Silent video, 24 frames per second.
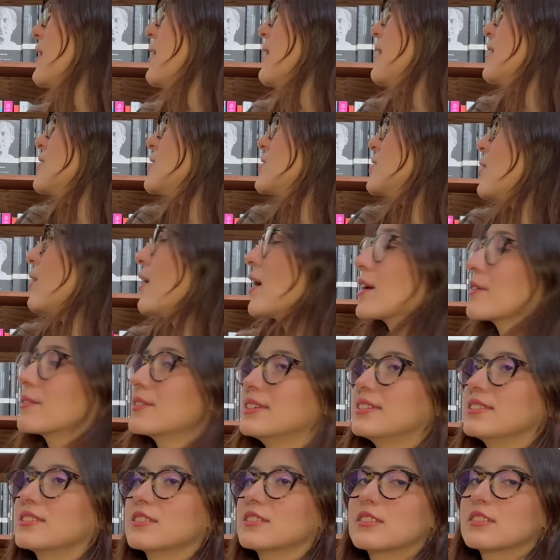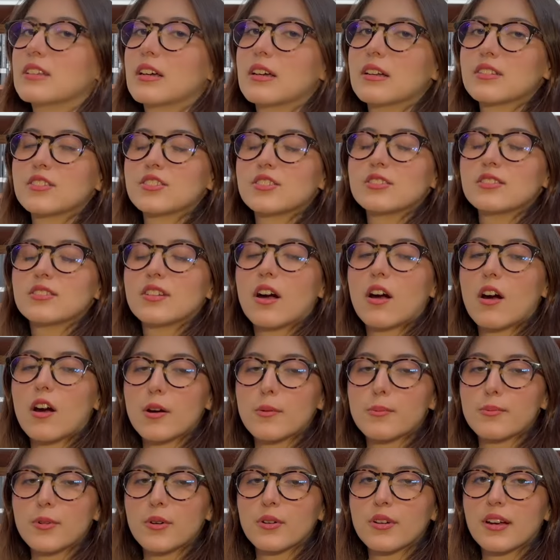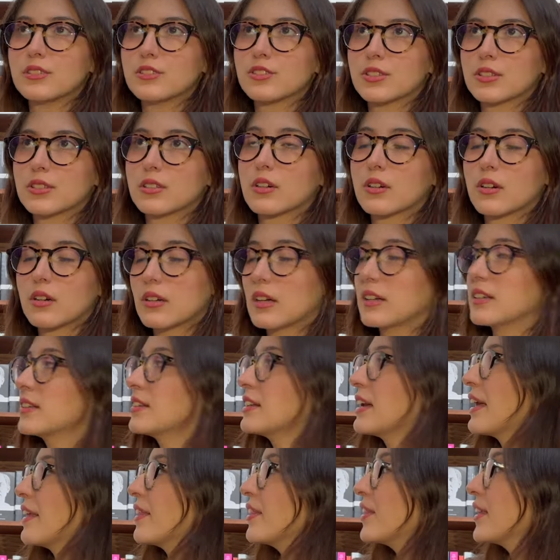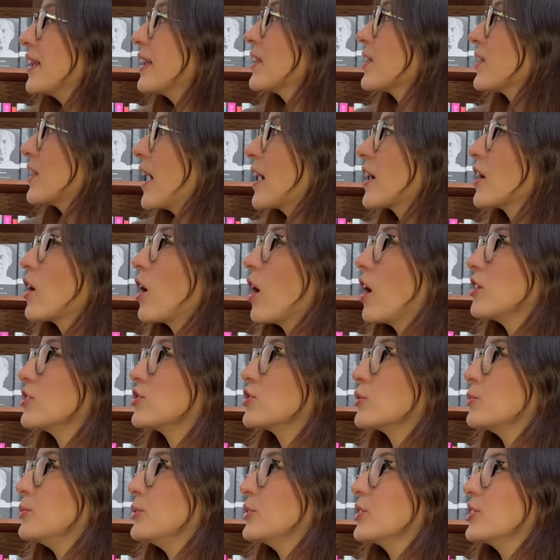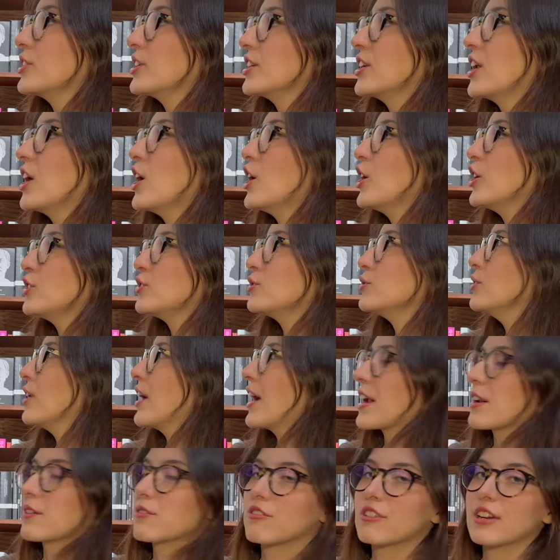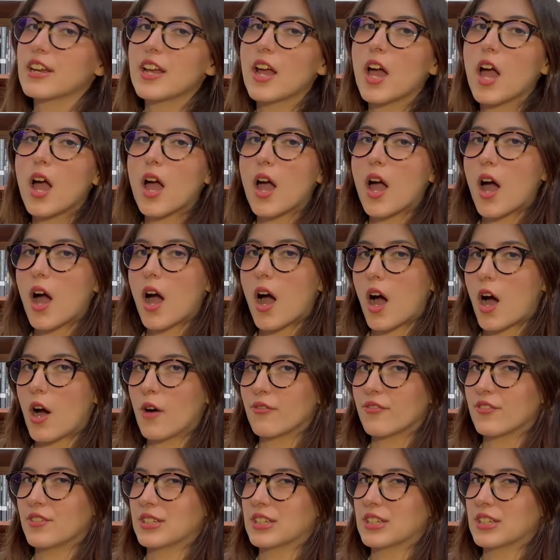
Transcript: So Henry is just heartbroken, and I think that contributed to Henry offing